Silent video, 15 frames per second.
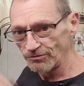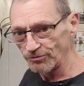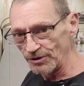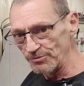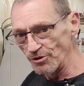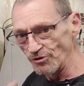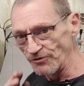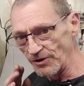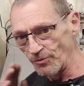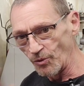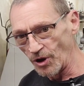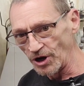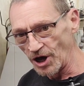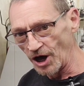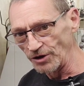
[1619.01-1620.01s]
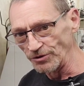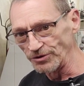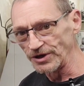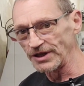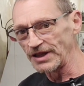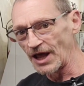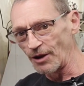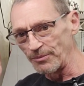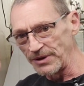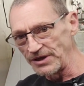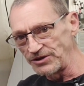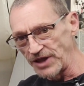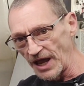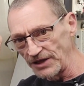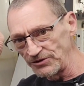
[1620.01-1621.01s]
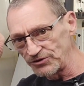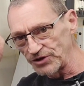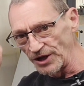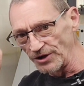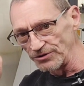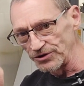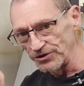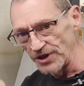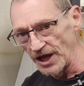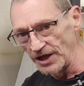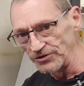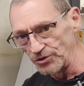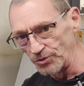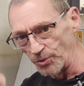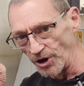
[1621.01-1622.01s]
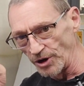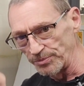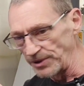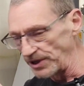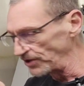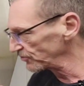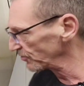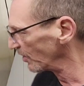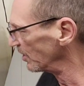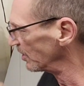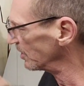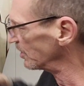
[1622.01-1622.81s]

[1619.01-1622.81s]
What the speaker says: We move in 100, and that'll be dead center to the edge of the workpiece.